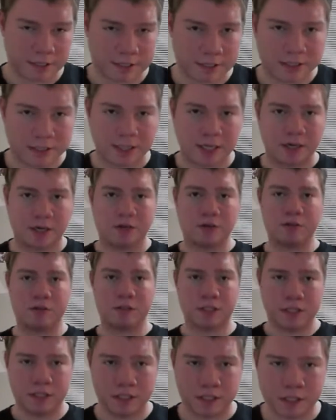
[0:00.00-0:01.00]
see how
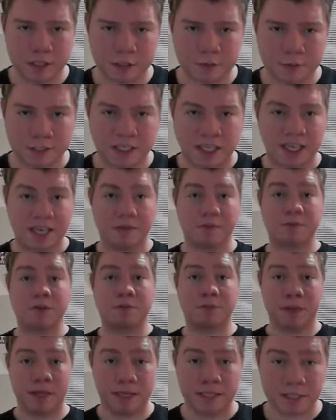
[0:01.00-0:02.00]
good it is, because I am
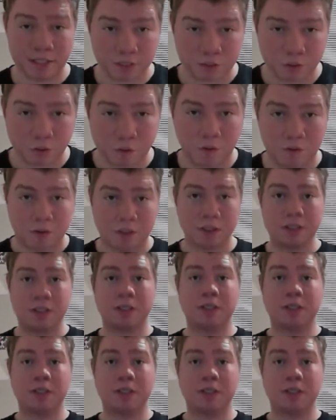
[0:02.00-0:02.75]
replaying Sword.